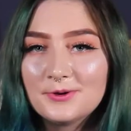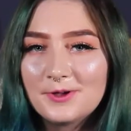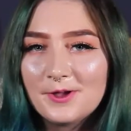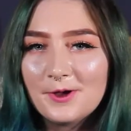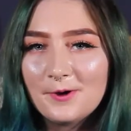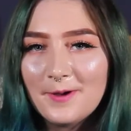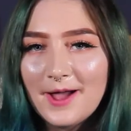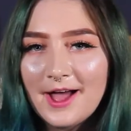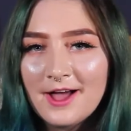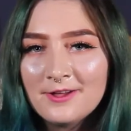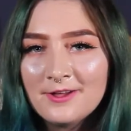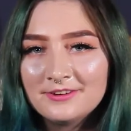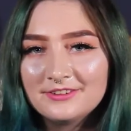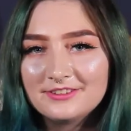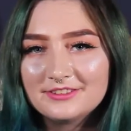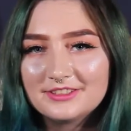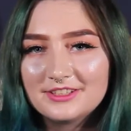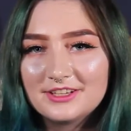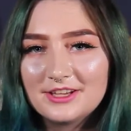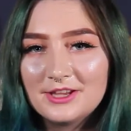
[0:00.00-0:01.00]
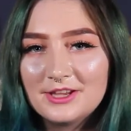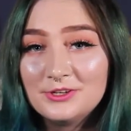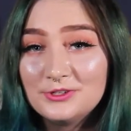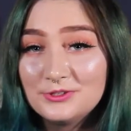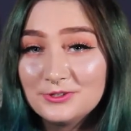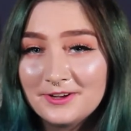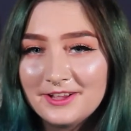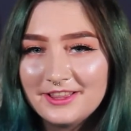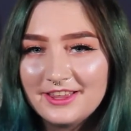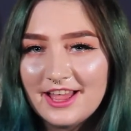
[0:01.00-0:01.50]
So go out,
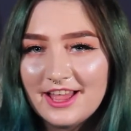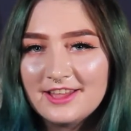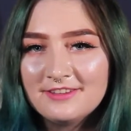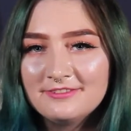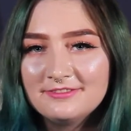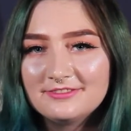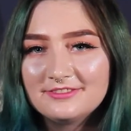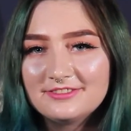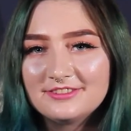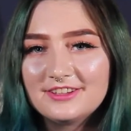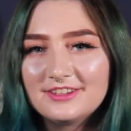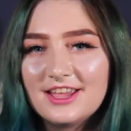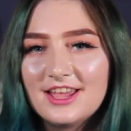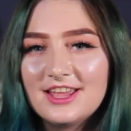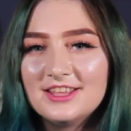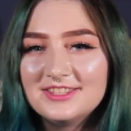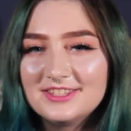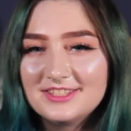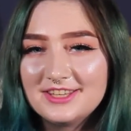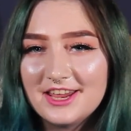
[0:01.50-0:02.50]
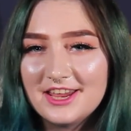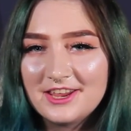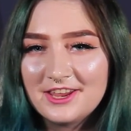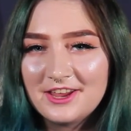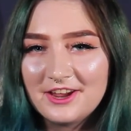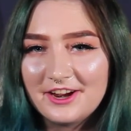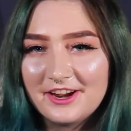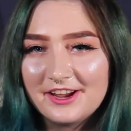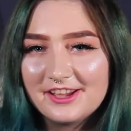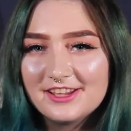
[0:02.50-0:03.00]
enjoy life, and stay